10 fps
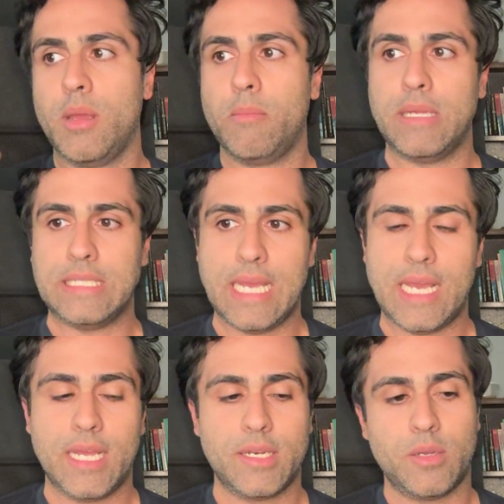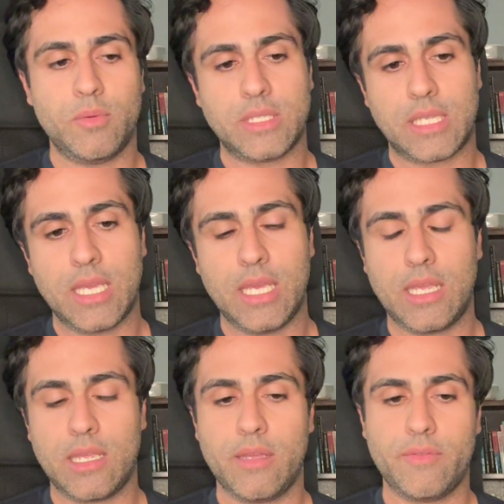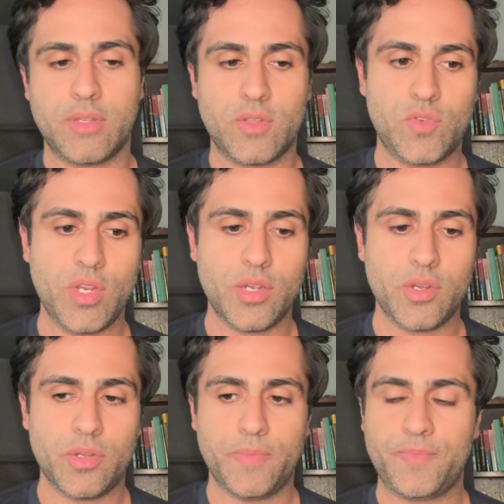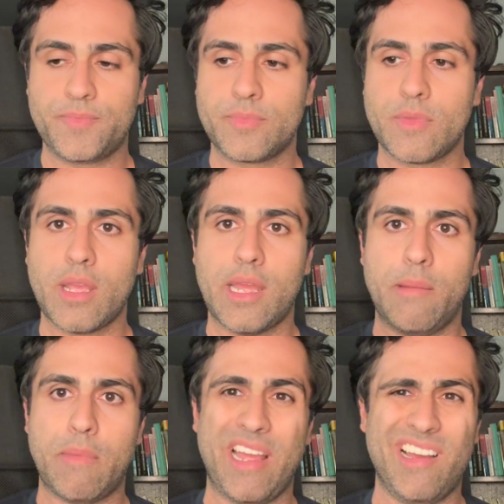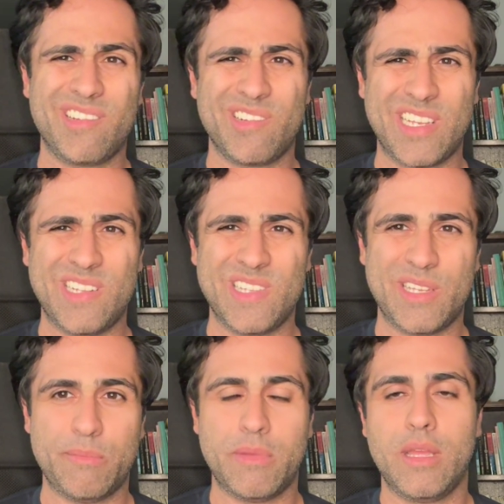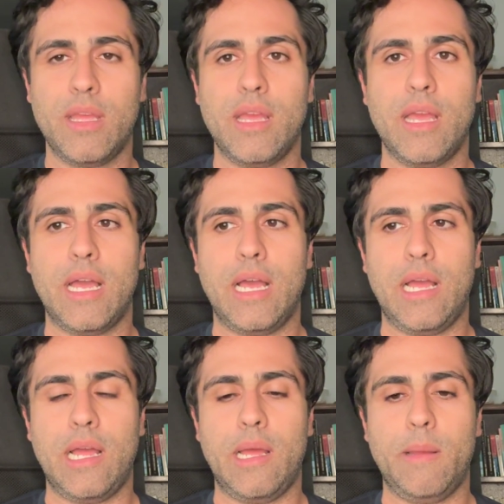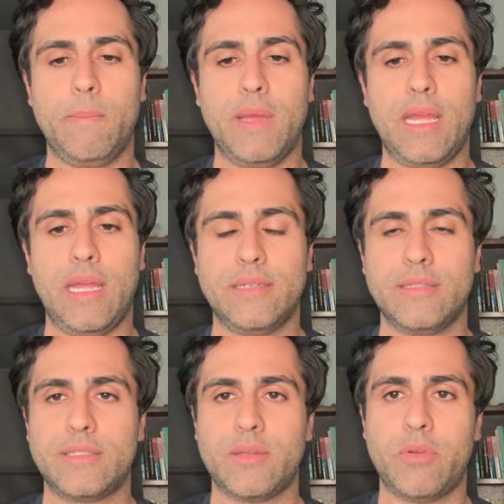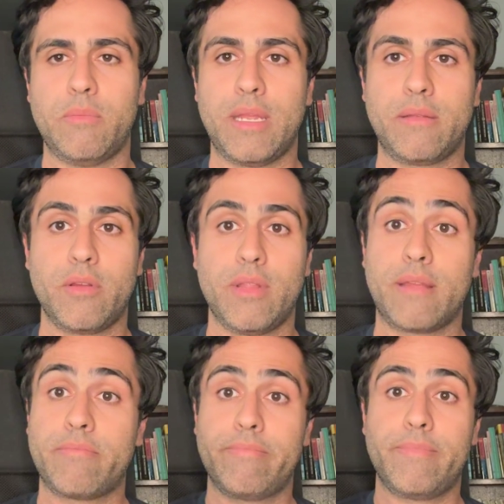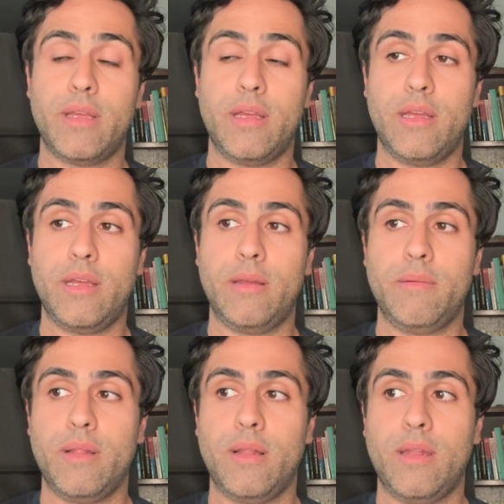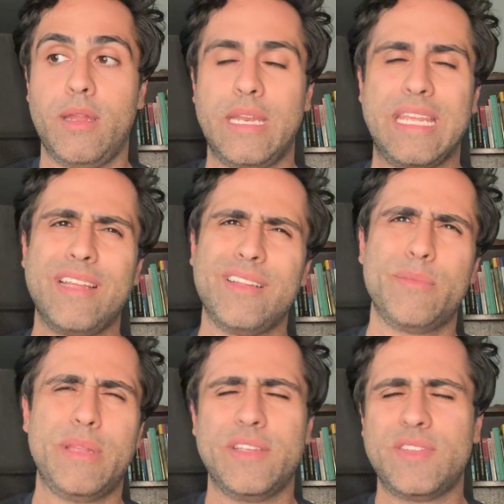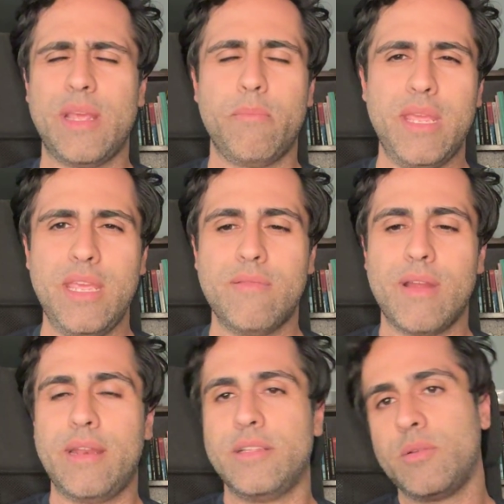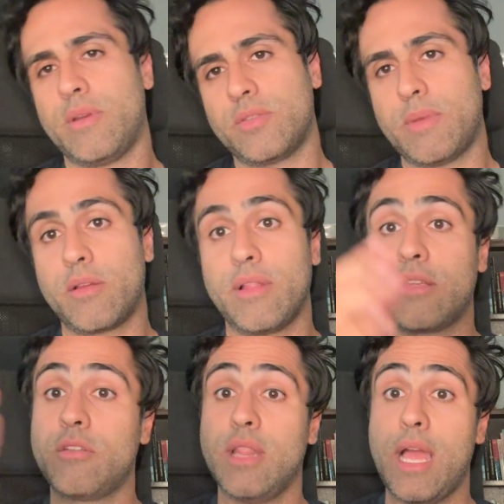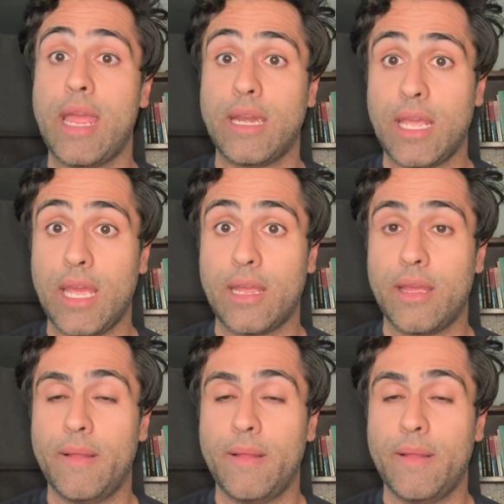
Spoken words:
my dad was a king of this jungle and my uncle killed him. And someone might go like, and he killed him in a stampede, right? And someone else might go like, Lion King.